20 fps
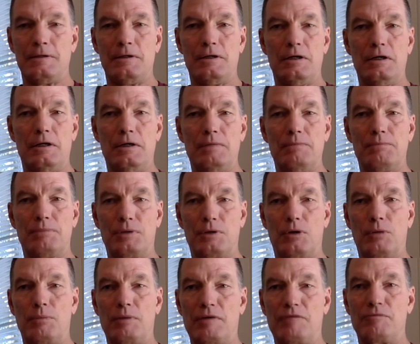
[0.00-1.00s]
Uh, but I
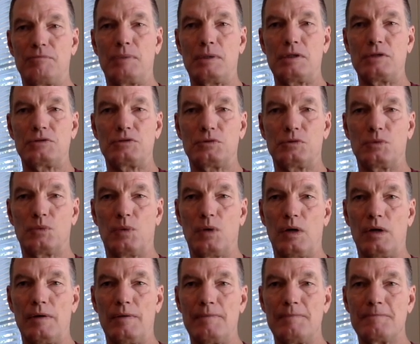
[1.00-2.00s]
hope everybody's doing
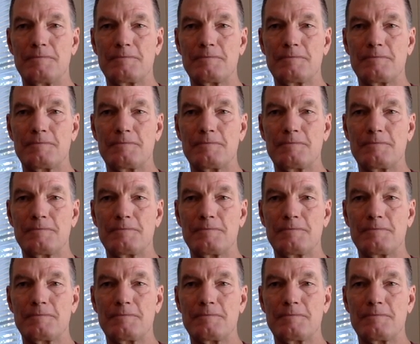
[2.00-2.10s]
well.